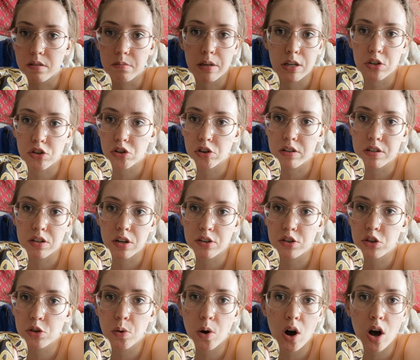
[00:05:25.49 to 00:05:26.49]
Make sure it's not
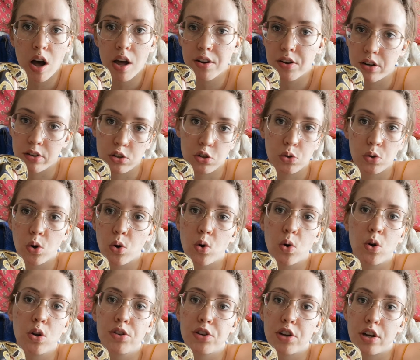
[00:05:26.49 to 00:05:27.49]
too hot, not too
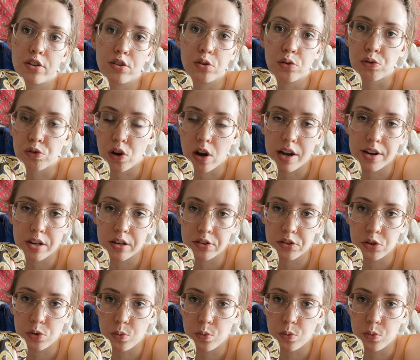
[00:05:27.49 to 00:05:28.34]
cold, not too dry, not too